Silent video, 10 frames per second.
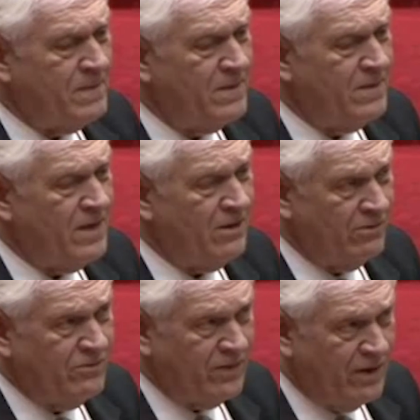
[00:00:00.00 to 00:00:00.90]
They
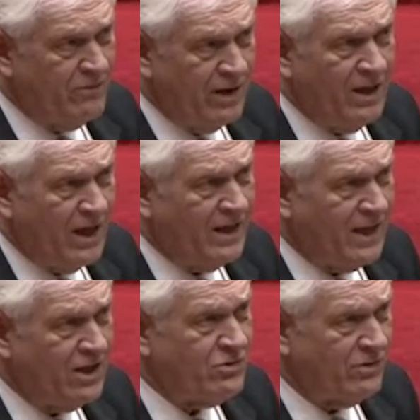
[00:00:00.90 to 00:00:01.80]
really like
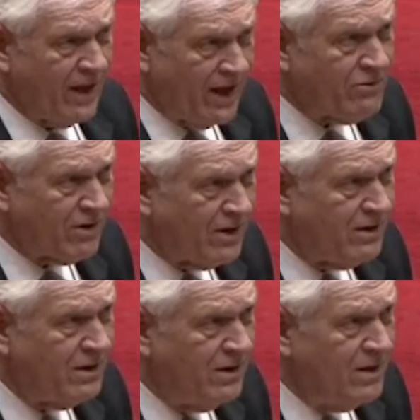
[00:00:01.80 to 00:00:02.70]
natural
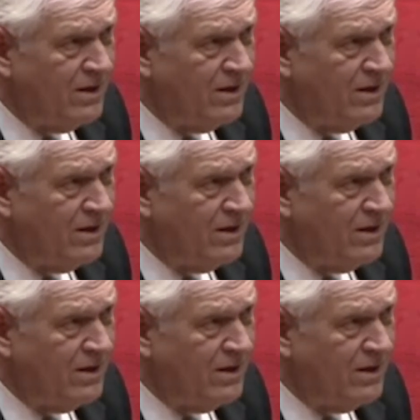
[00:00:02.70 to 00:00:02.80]
aggregate.